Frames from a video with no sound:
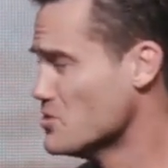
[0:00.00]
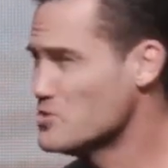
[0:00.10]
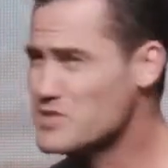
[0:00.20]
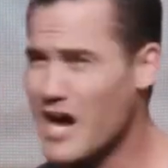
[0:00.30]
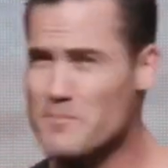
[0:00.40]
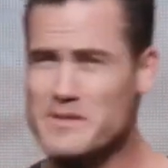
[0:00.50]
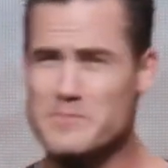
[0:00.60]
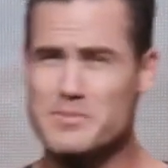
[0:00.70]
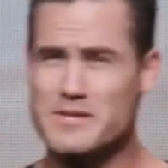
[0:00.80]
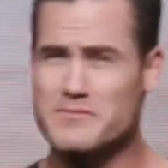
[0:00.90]
Who taught me to
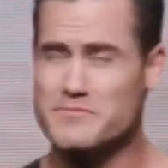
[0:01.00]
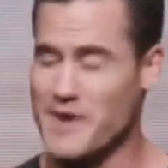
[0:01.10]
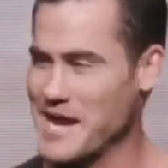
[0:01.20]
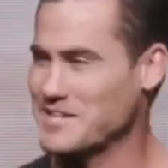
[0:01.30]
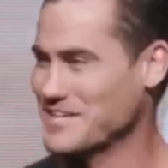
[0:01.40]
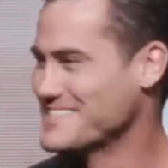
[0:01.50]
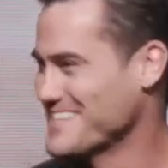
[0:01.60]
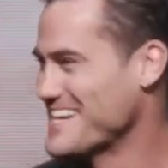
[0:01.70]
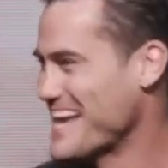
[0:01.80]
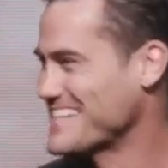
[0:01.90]
be violent
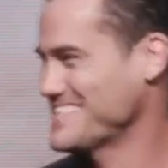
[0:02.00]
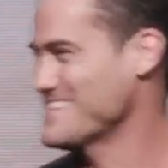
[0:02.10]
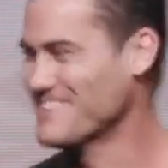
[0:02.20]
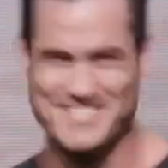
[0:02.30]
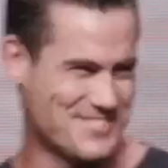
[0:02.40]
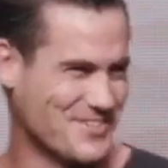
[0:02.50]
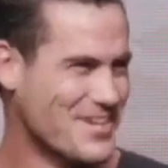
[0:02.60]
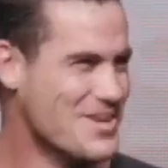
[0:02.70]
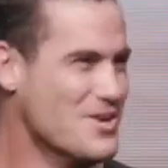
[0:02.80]
at 18 months old?